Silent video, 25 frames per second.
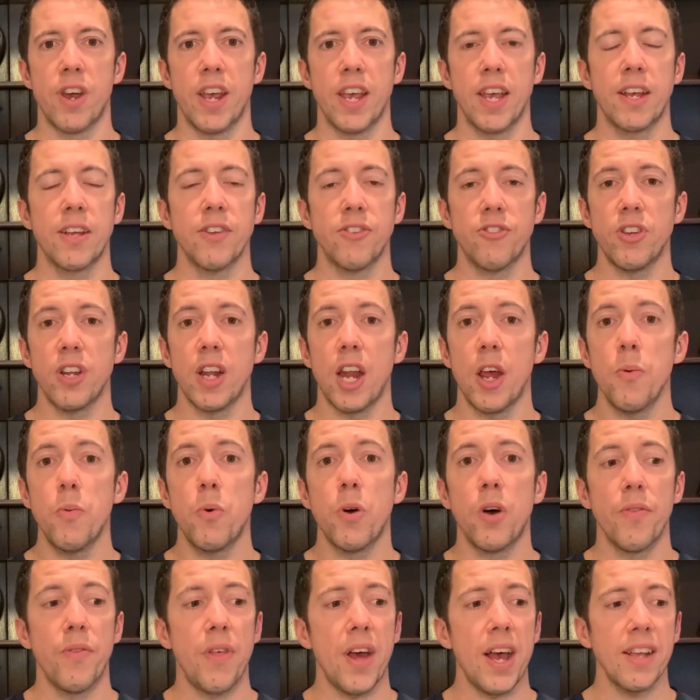because you know
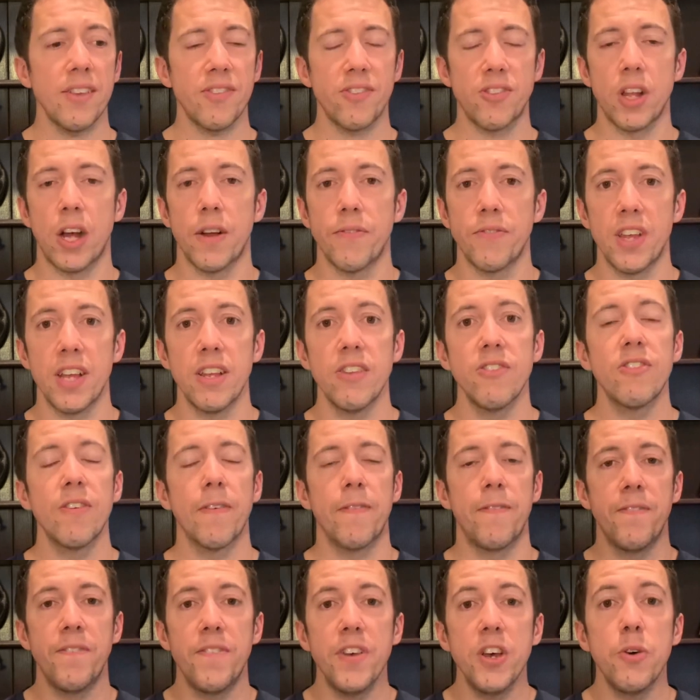what, that stuff tends to
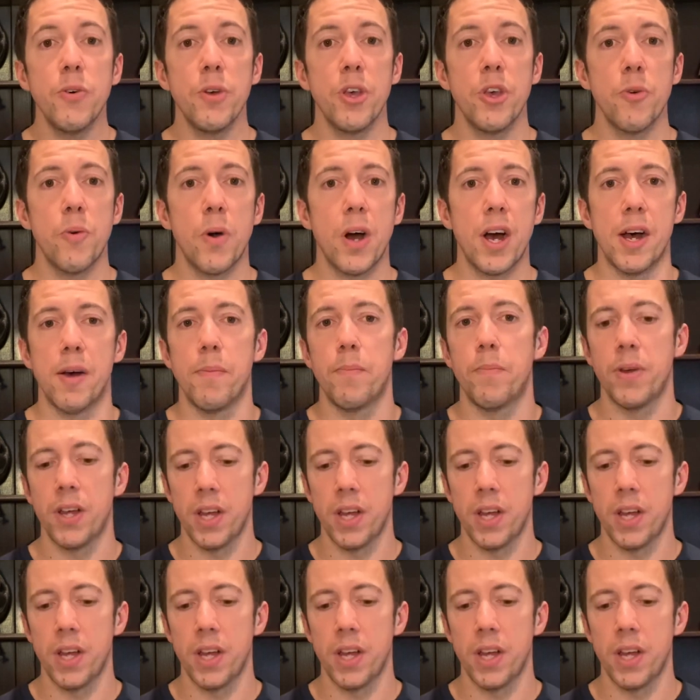fill you up.